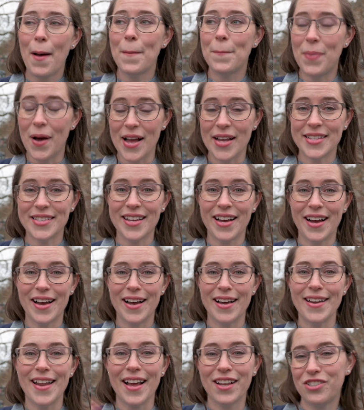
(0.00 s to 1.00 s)
but
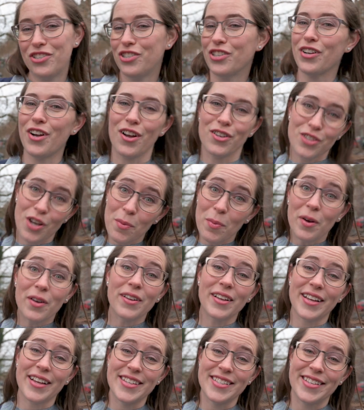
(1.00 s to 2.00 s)
next year in
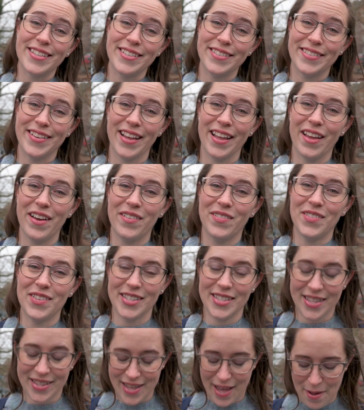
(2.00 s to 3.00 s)
October, like I said, you can go
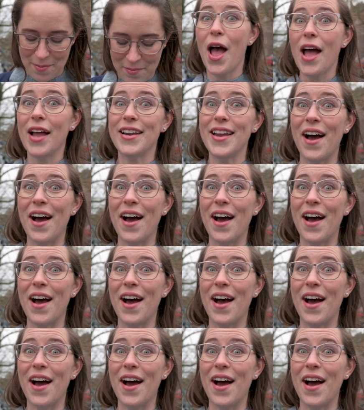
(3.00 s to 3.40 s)
visit them.